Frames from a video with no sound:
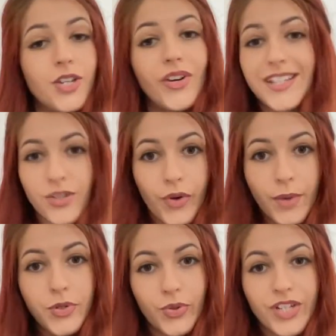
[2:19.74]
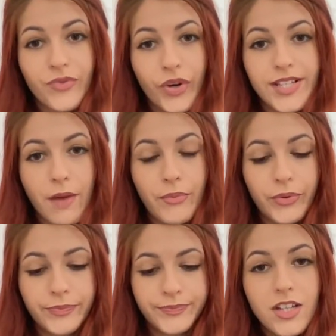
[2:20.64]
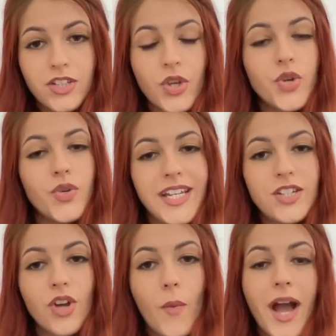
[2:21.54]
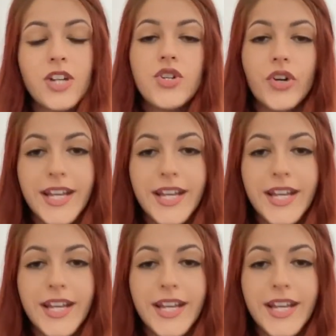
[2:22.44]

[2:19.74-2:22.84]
in your Instagram stories, for example. So you need to go back to your